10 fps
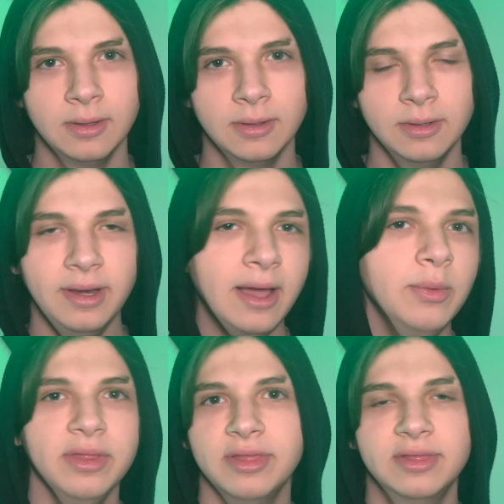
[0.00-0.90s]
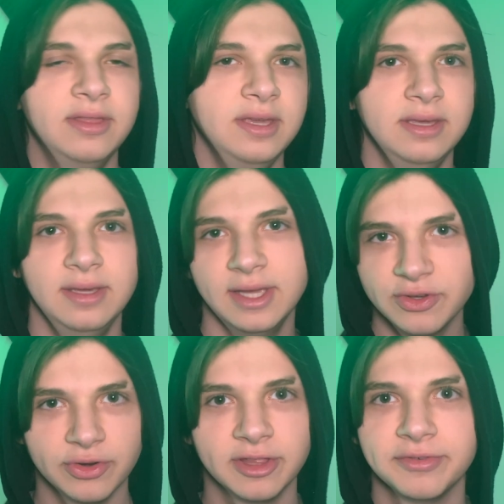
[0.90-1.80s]
Now with the
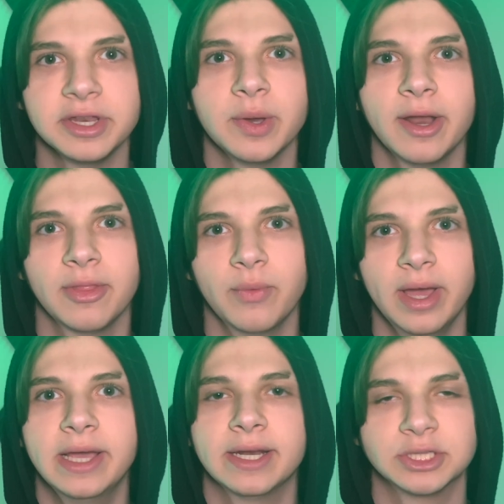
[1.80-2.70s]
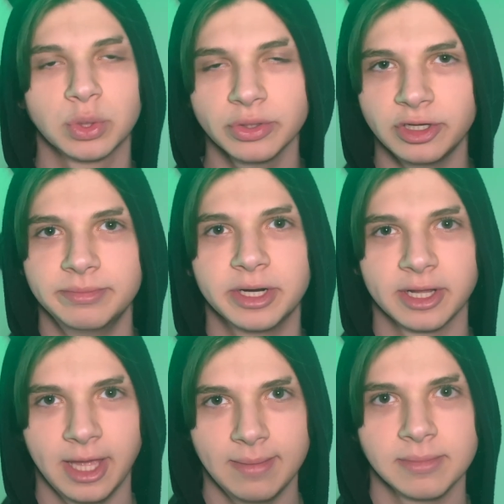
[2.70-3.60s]
intro to the video out of the way and a short little bit
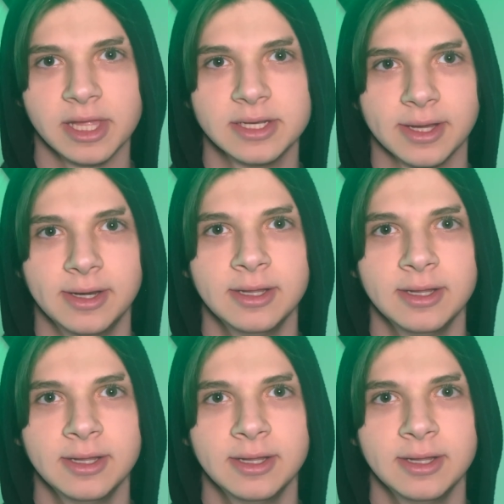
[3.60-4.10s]
on gameplay done,